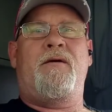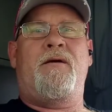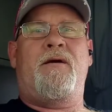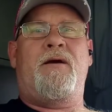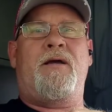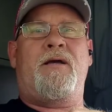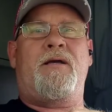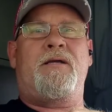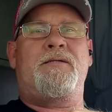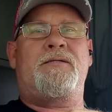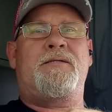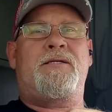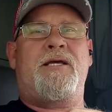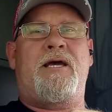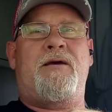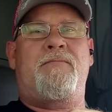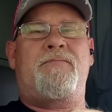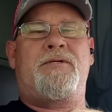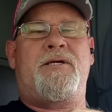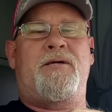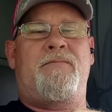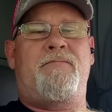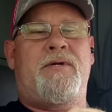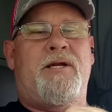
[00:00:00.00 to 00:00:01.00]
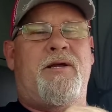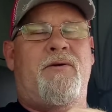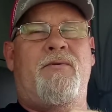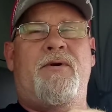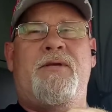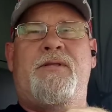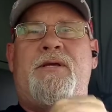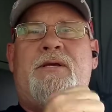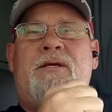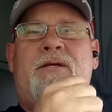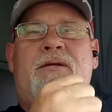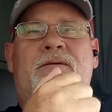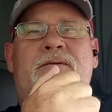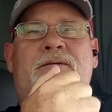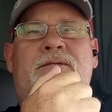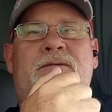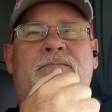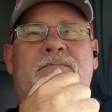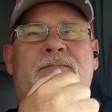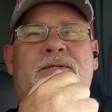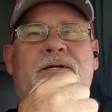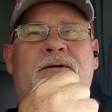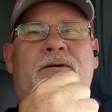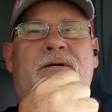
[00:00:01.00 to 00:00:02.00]
I can stab somebody with it and do
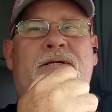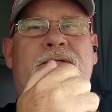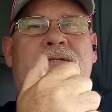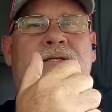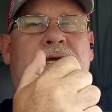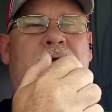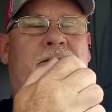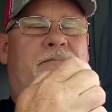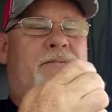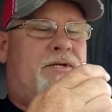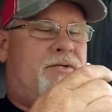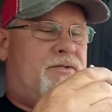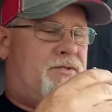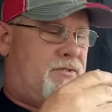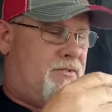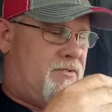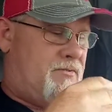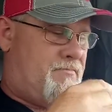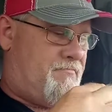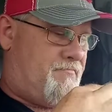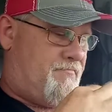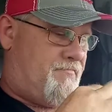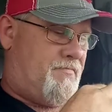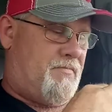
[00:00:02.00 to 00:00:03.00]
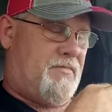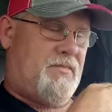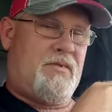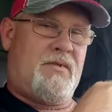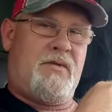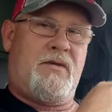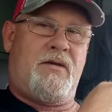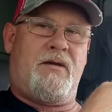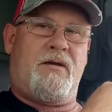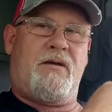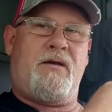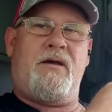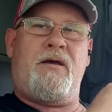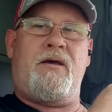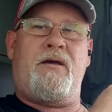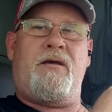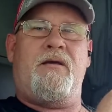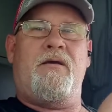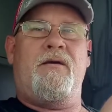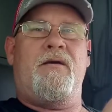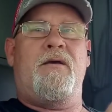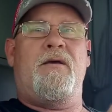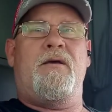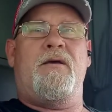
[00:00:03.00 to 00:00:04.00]
some serious damage to them, okay,
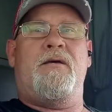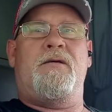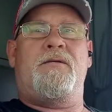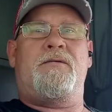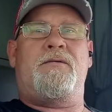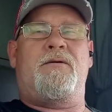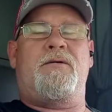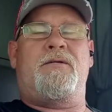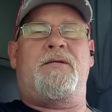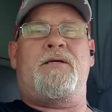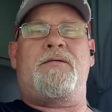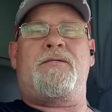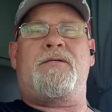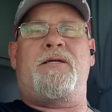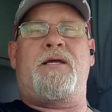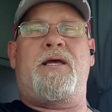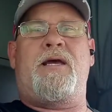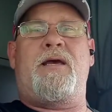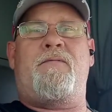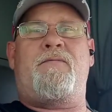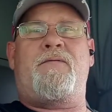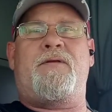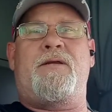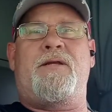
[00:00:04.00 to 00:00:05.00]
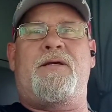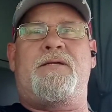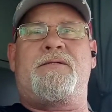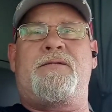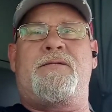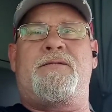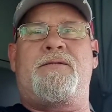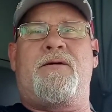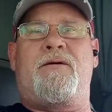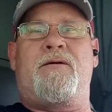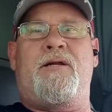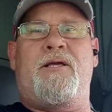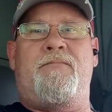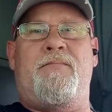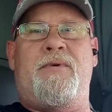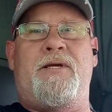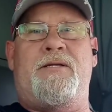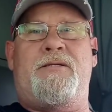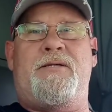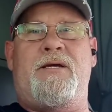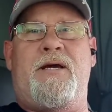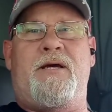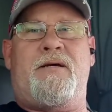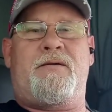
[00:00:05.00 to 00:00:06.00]
so it doesn't have to necessarily be
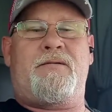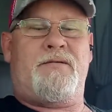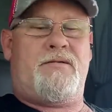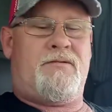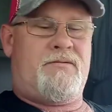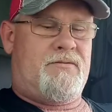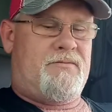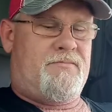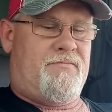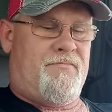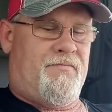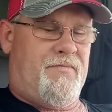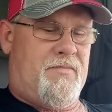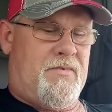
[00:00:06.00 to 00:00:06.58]
tactical.